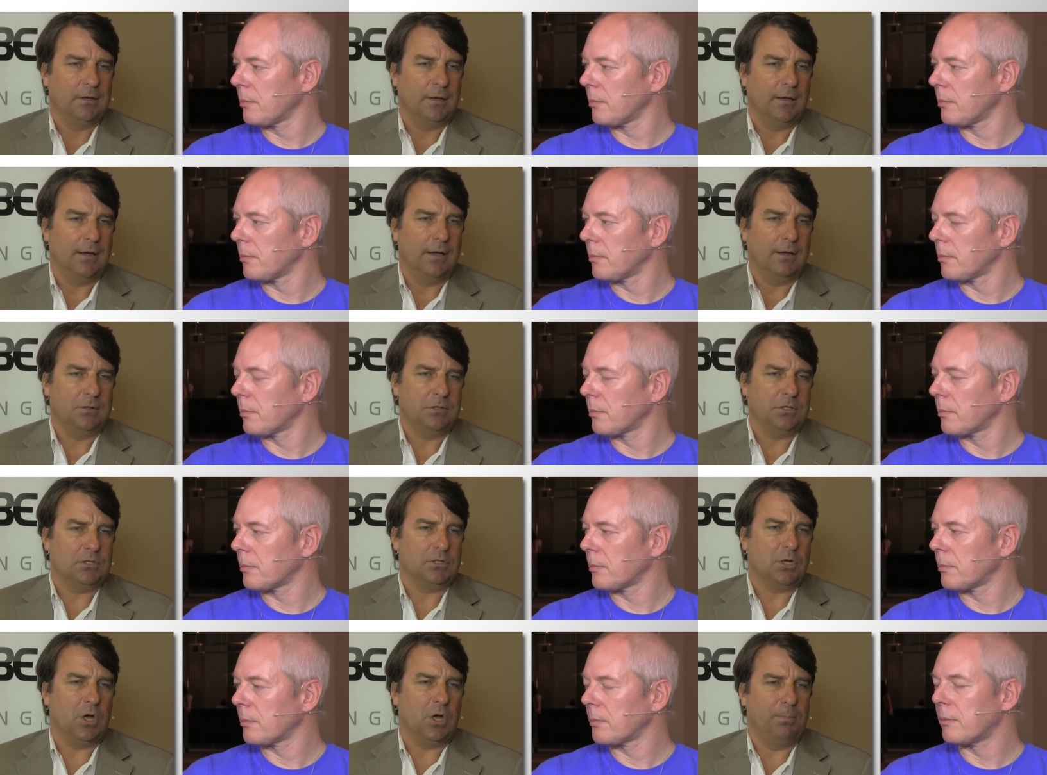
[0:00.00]
Speaker 1: Uh,
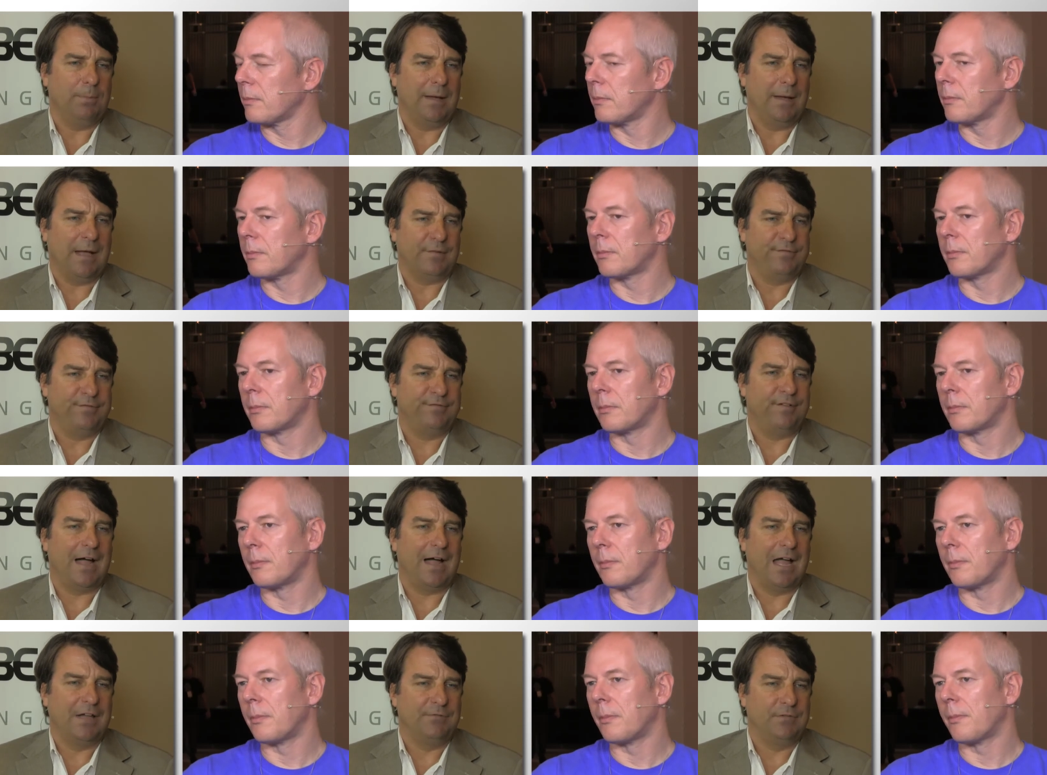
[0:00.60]
just go back
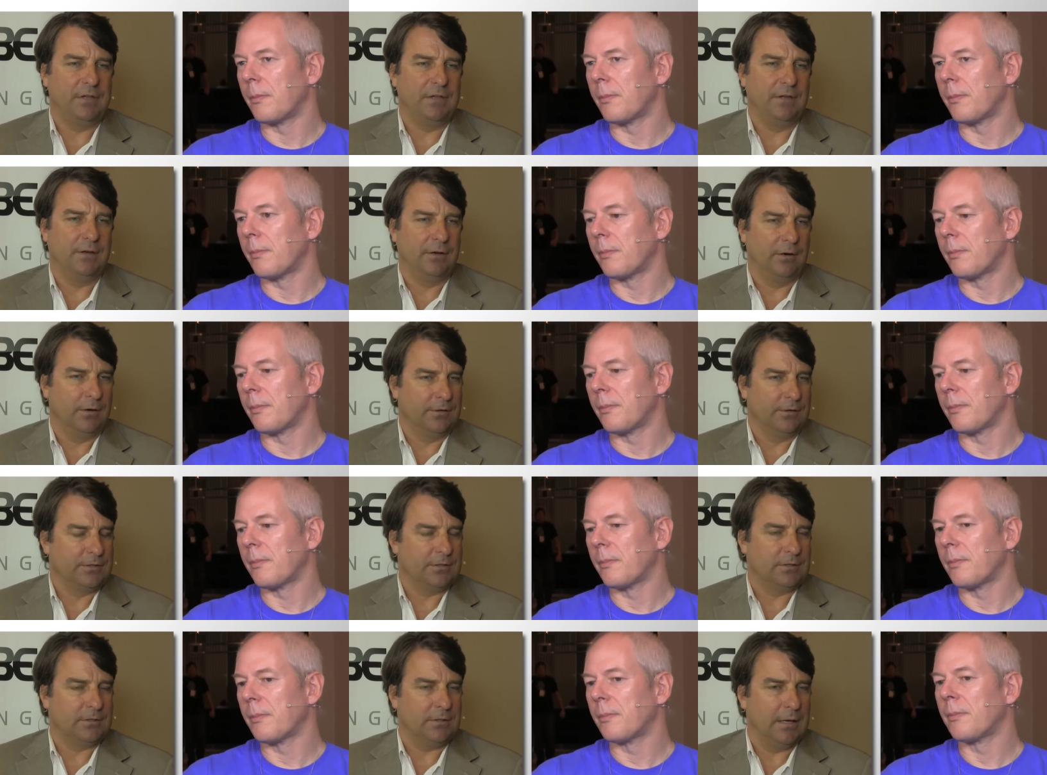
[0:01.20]
five
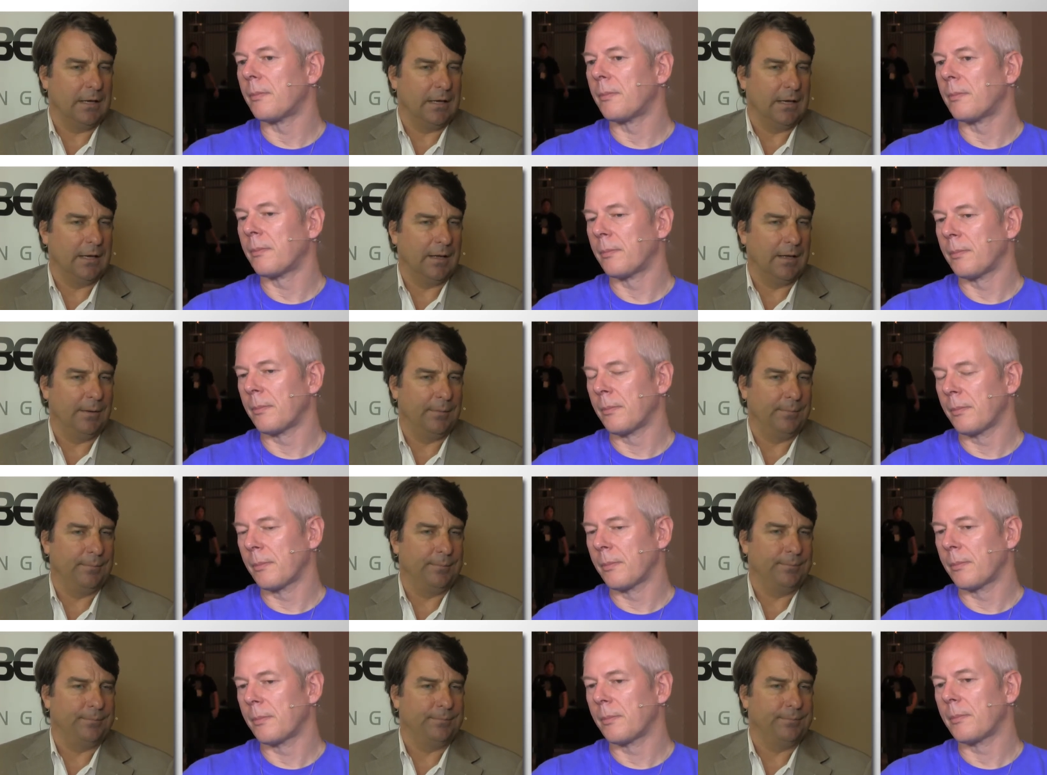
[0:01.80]
years.
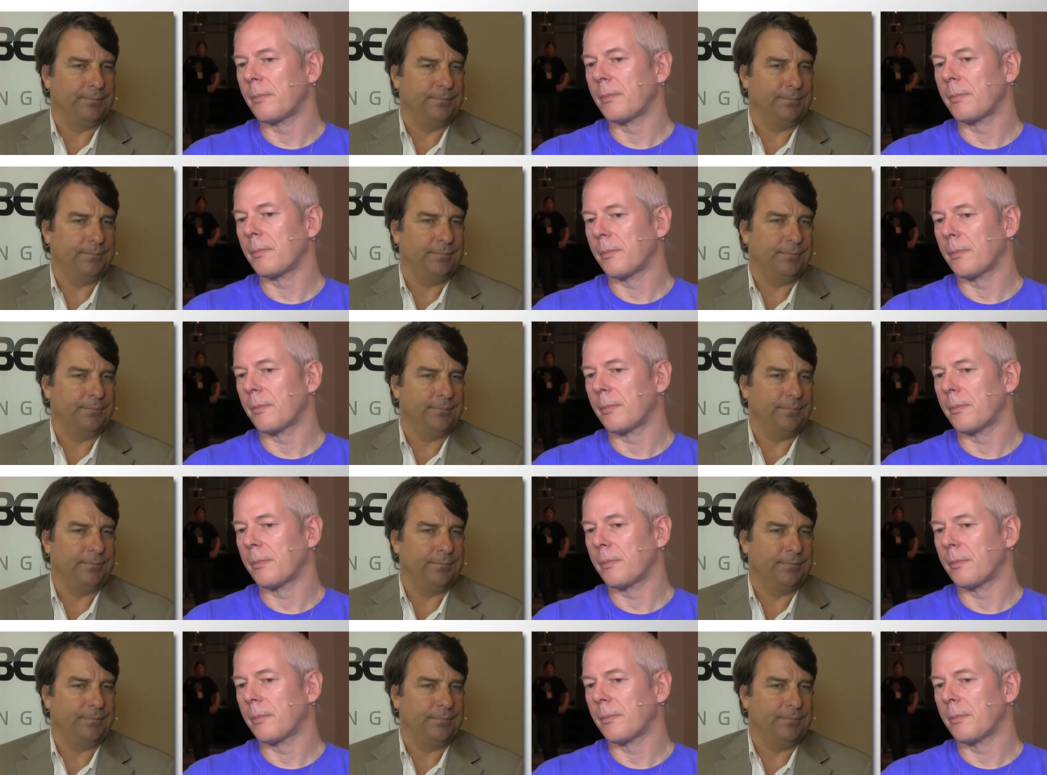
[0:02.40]
Um,